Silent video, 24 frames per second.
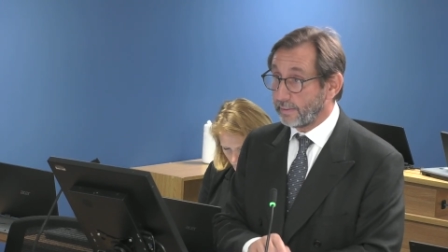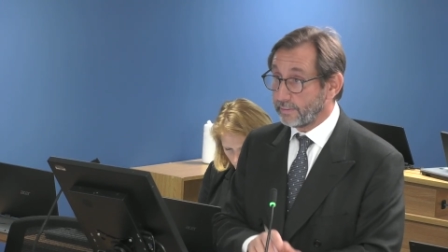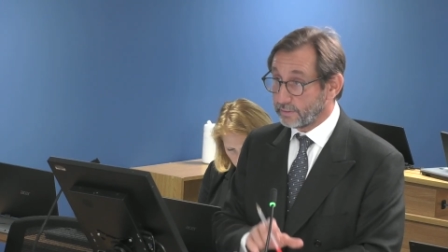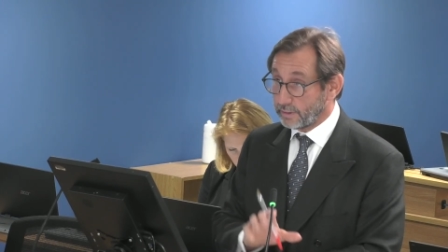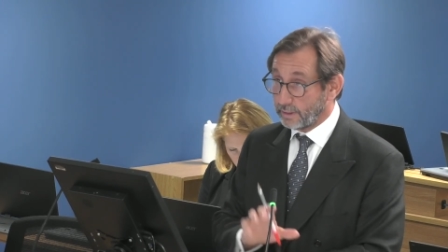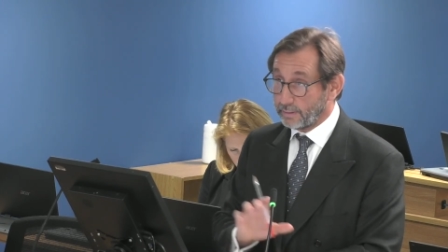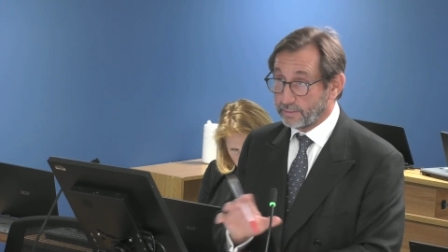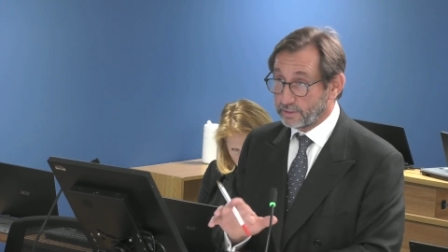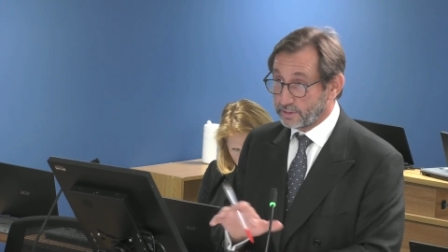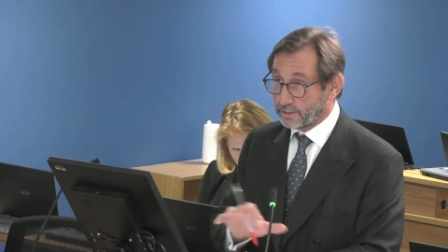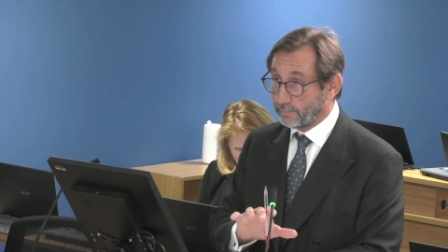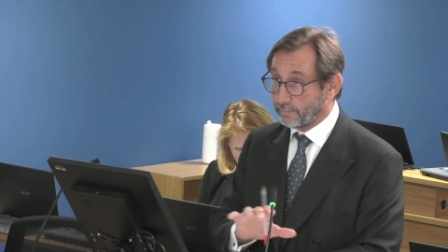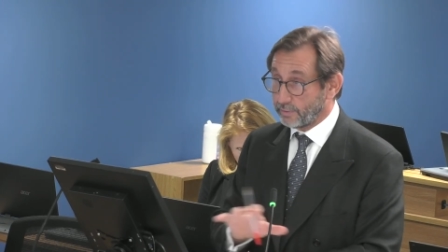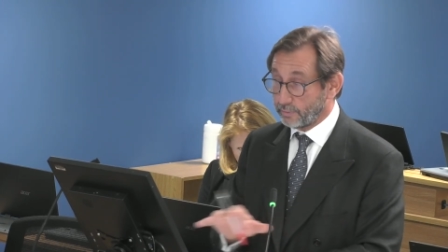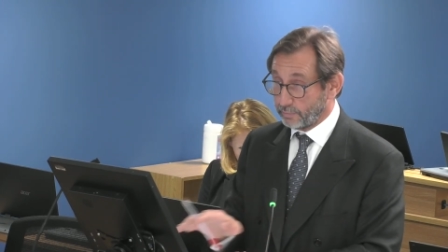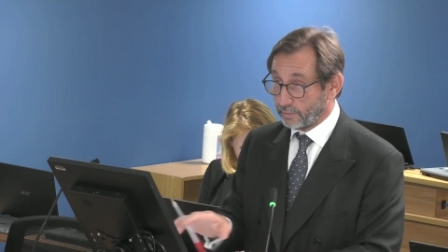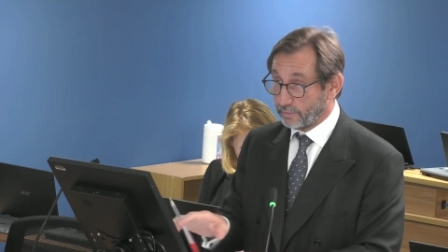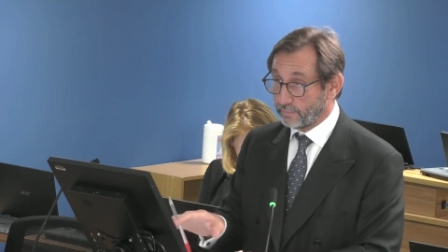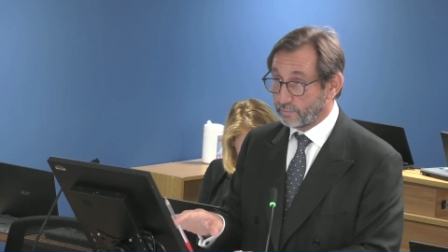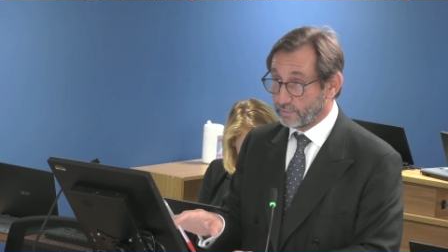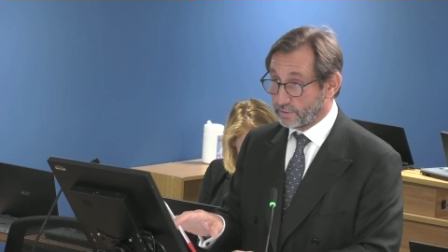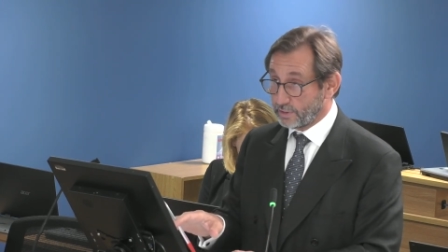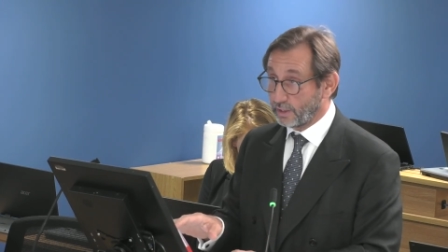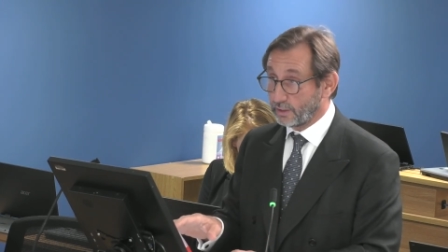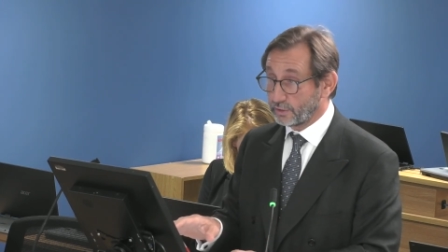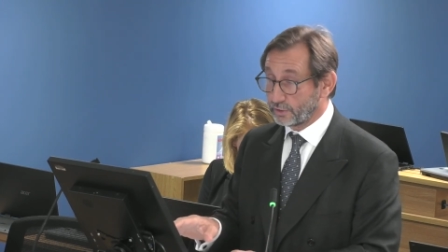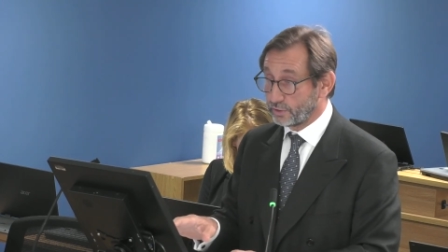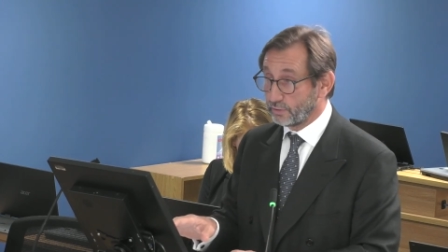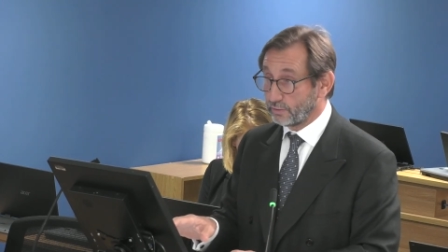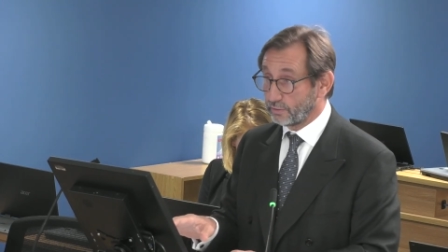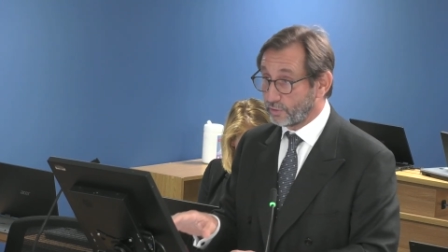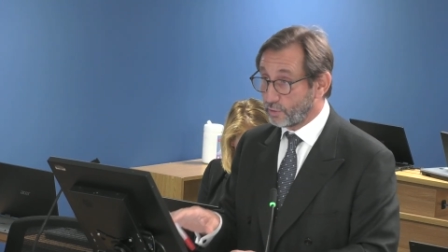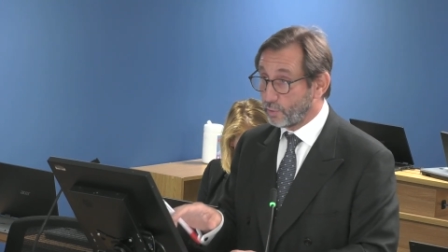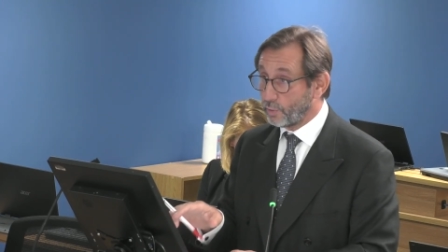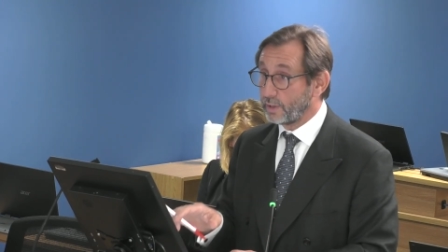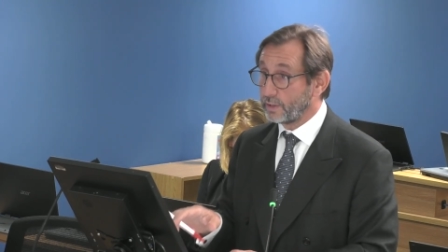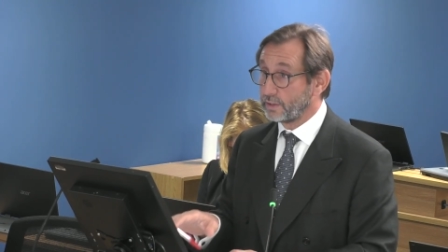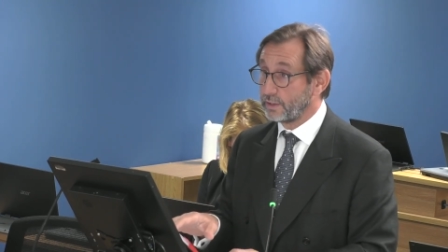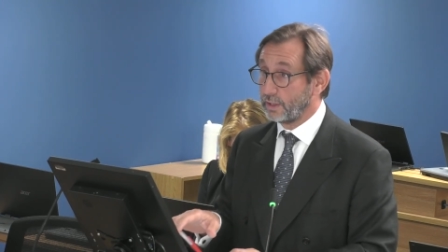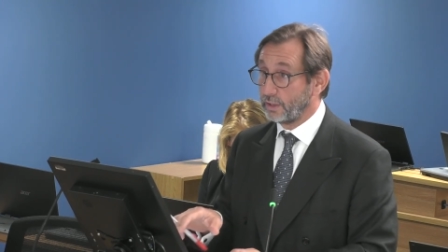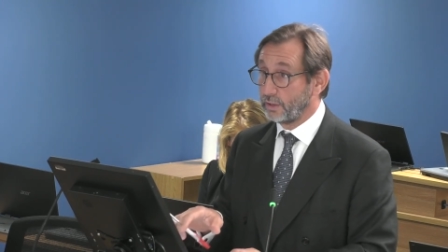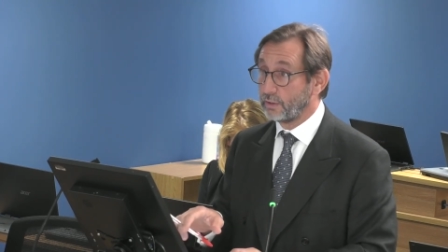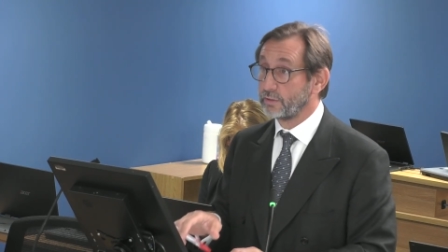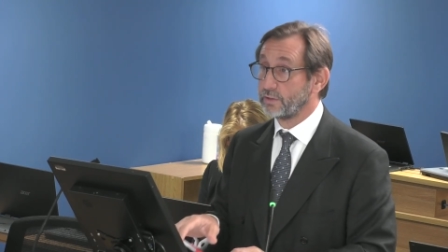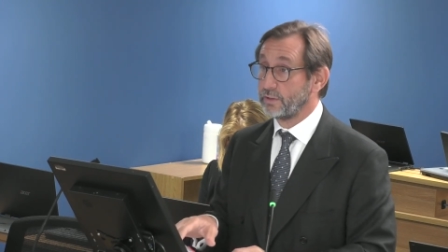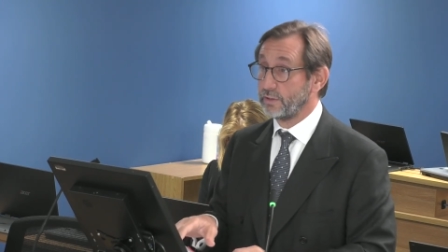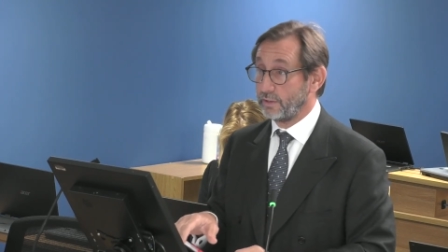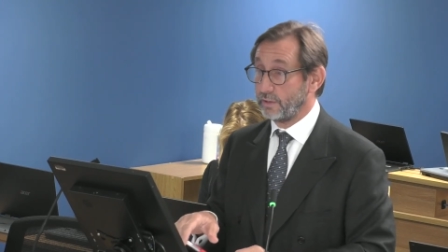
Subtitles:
It's something we've touched on quite a lot